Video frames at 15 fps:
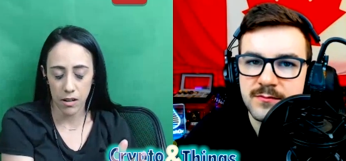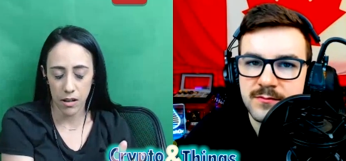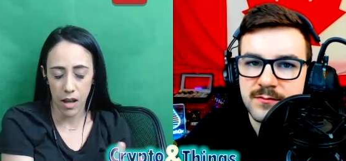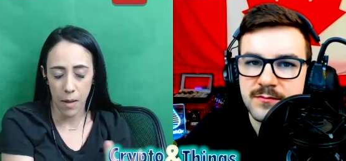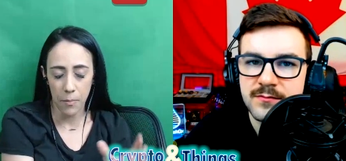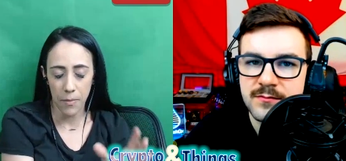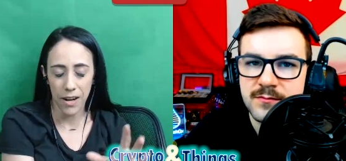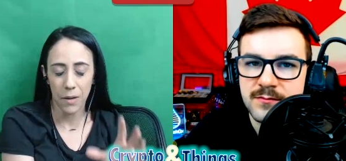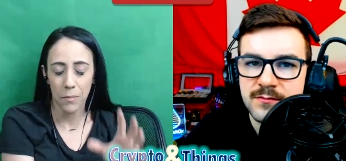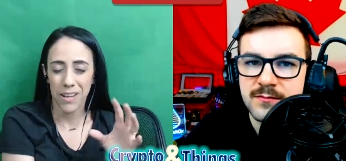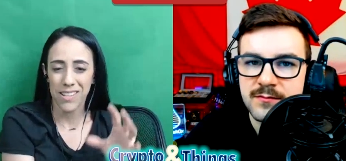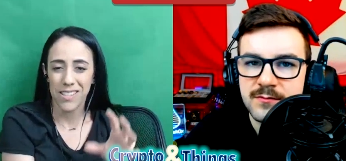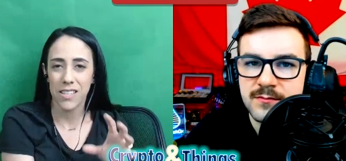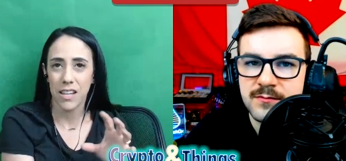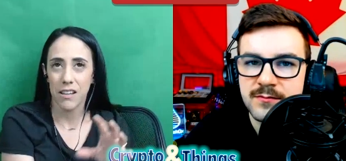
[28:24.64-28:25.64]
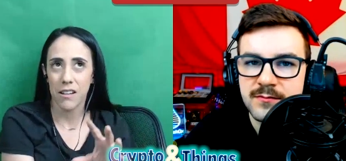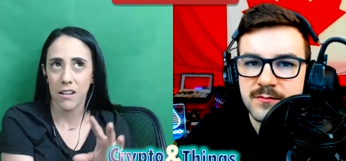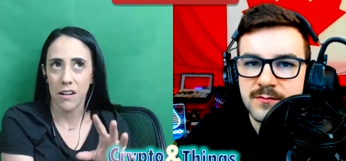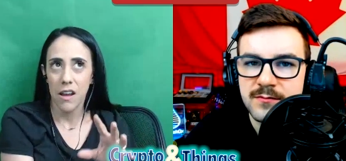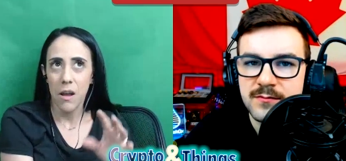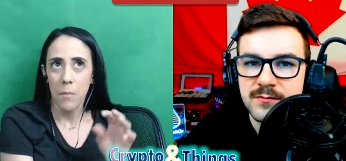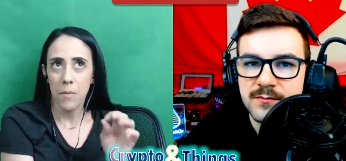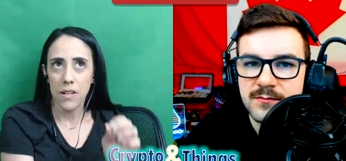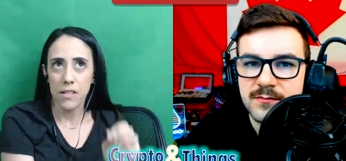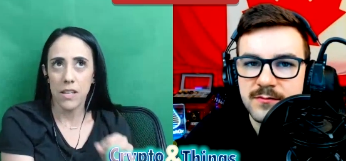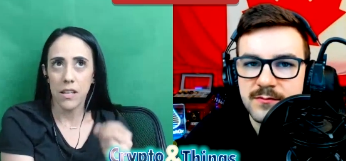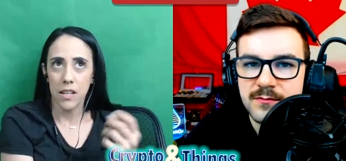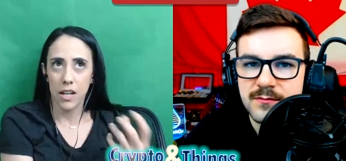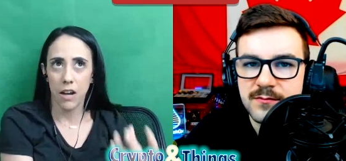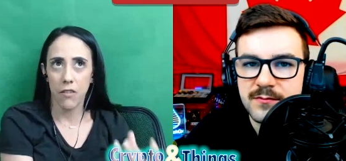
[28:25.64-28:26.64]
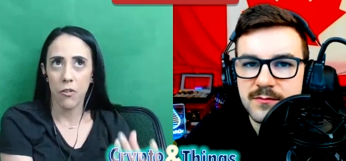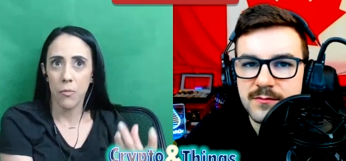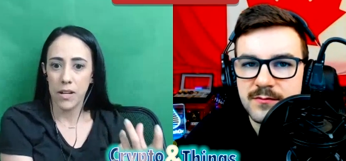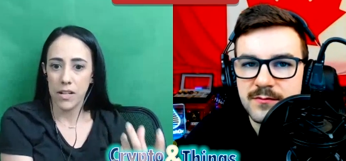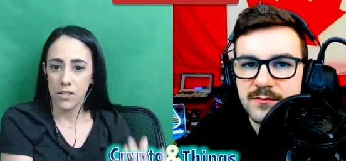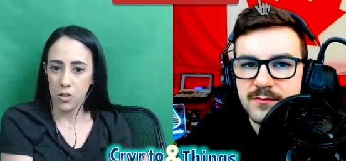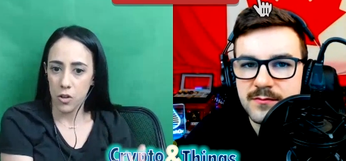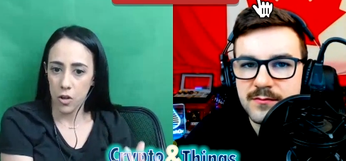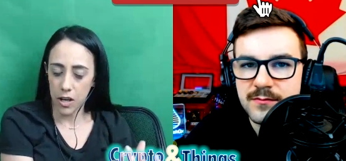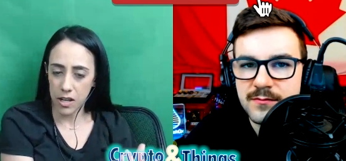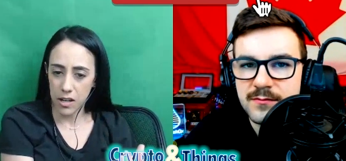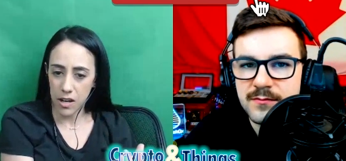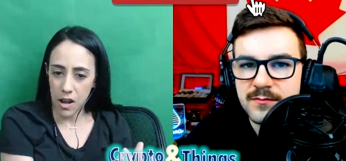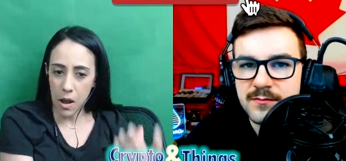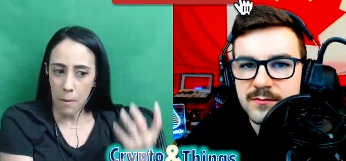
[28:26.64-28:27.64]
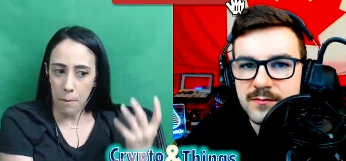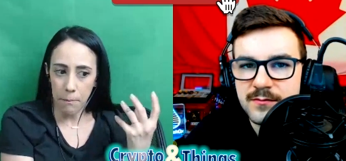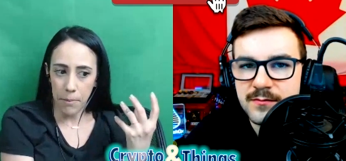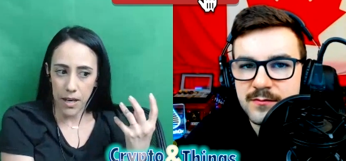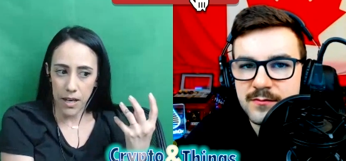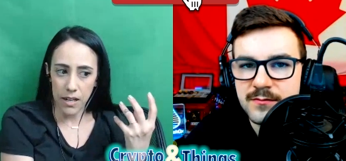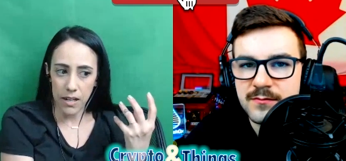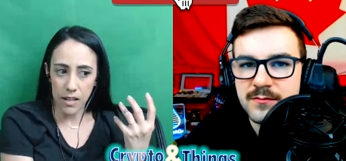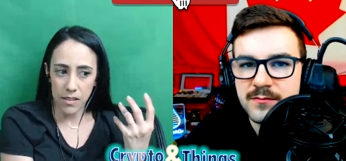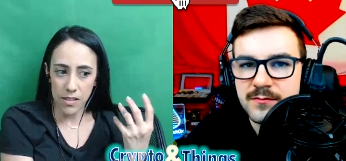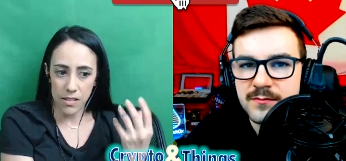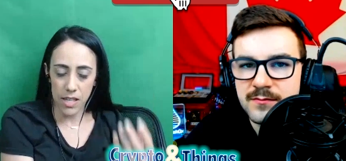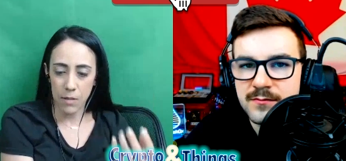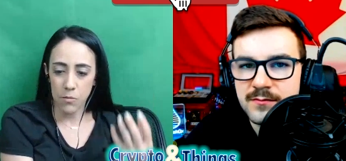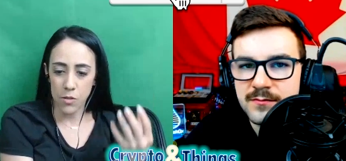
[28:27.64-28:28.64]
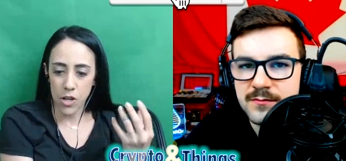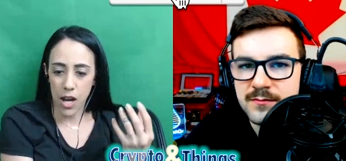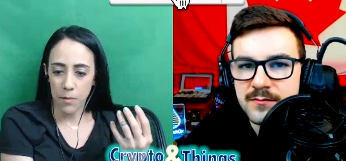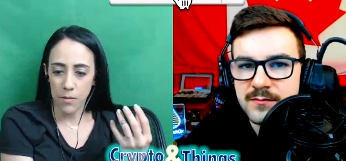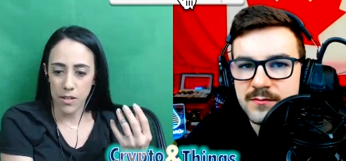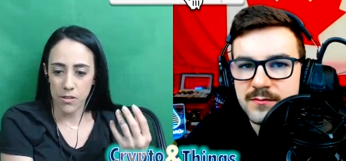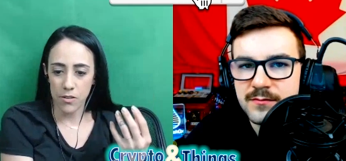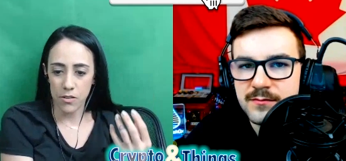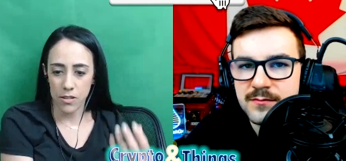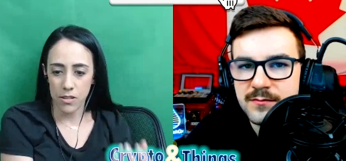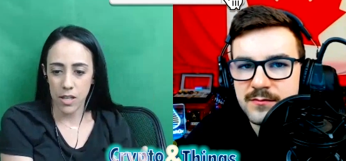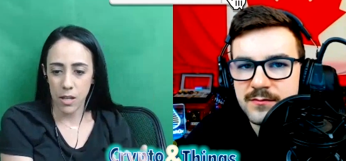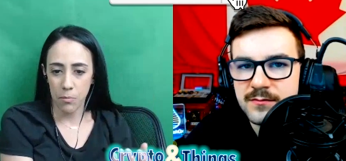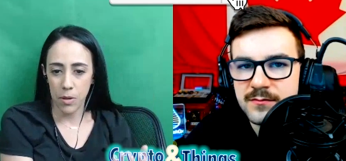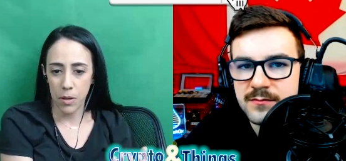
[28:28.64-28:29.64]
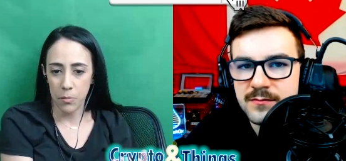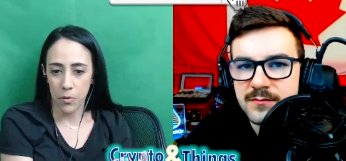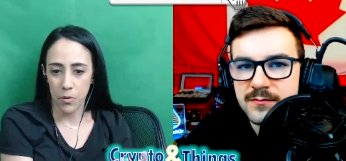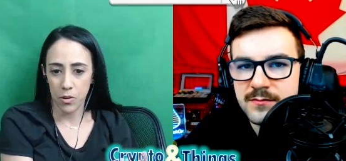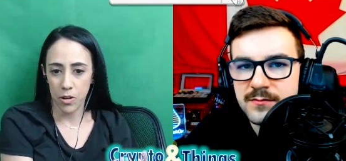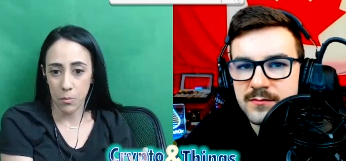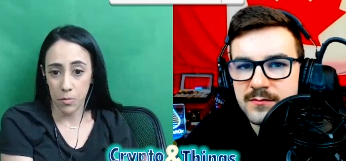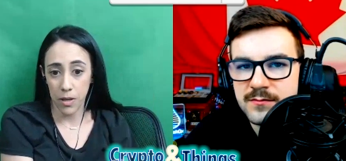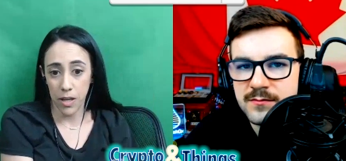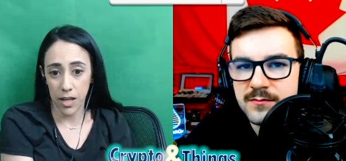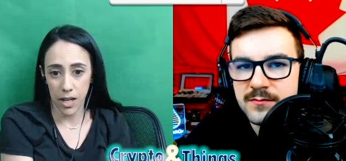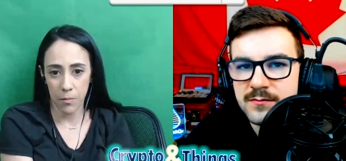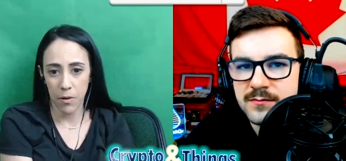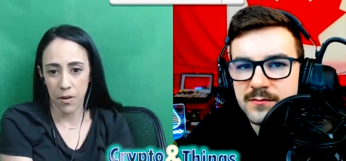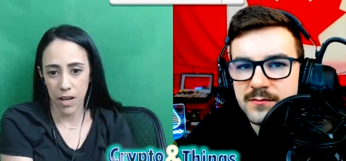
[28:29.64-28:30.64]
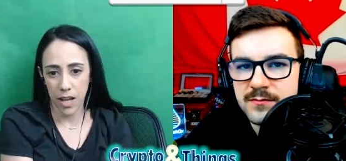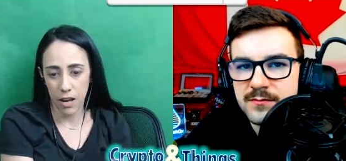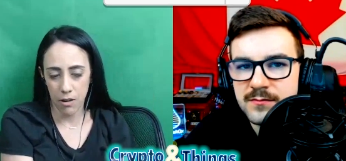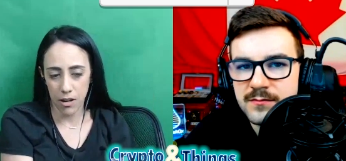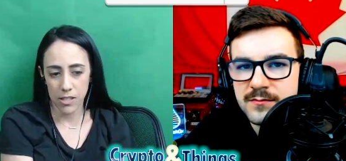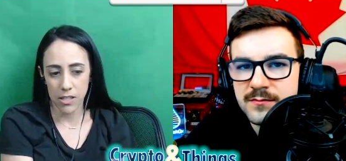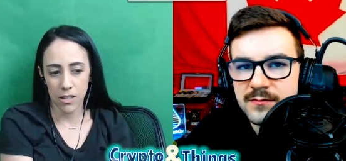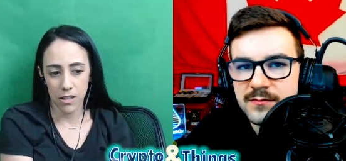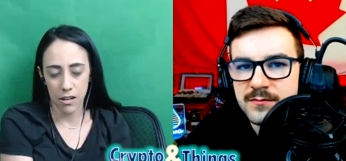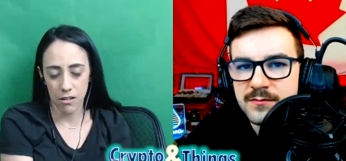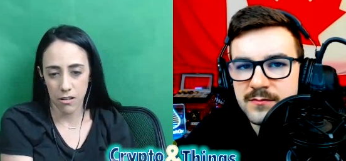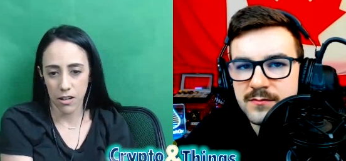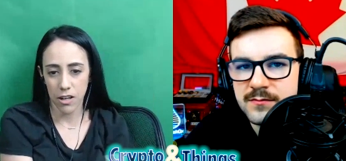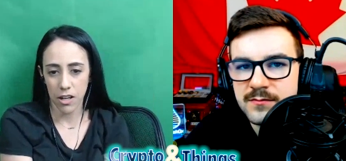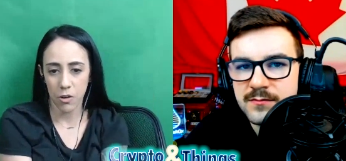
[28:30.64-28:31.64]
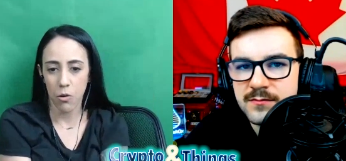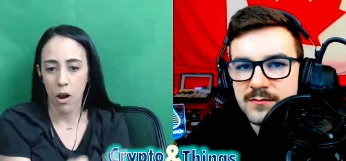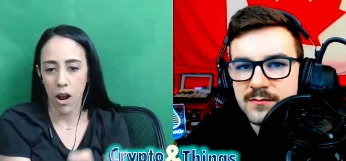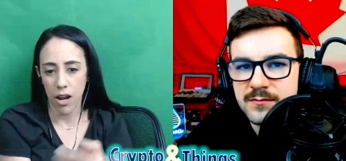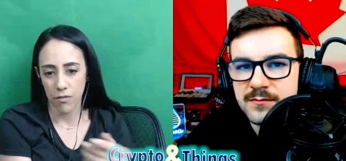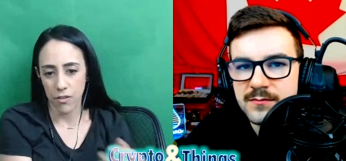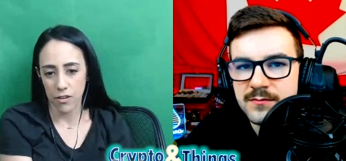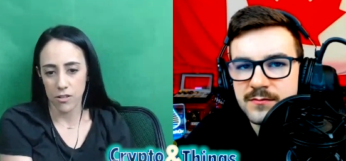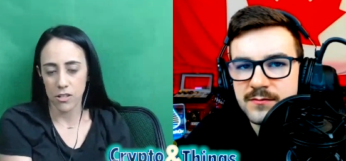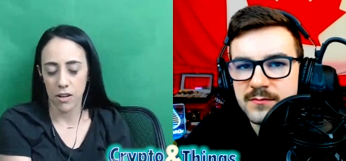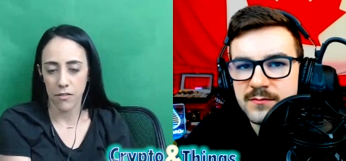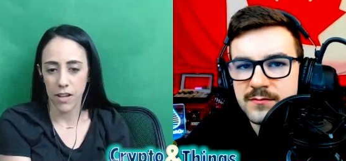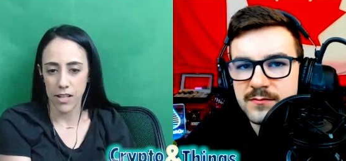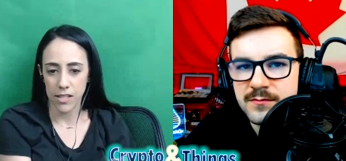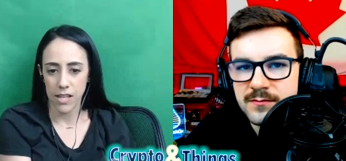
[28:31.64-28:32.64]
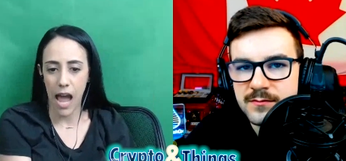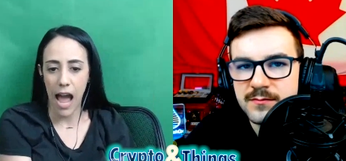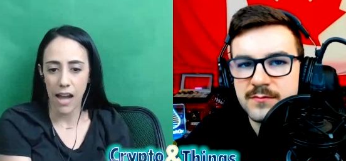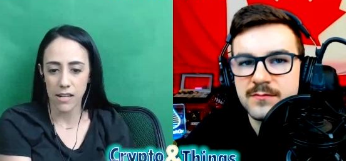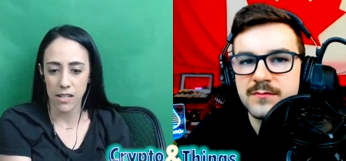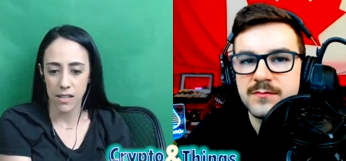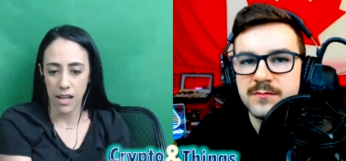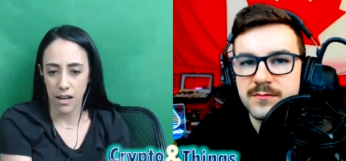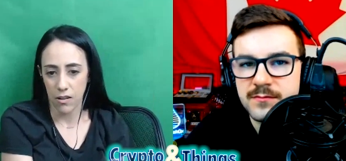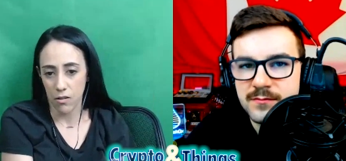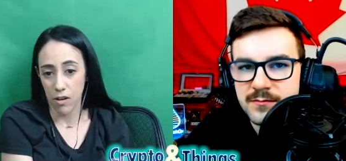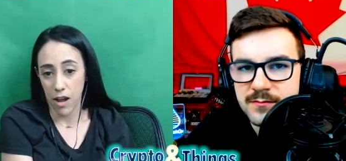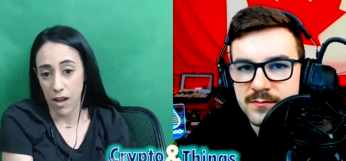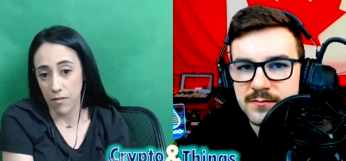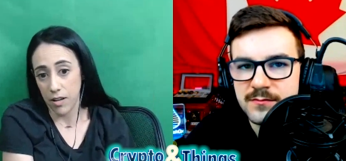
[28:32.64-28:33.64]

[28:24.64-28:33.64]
Speaker 1: I'm not, I'm not saying, I'm not saying the government is good, but at the same time, these are the same people complaining about K Y C that are going to cry if their stuff gets hacked and they don't have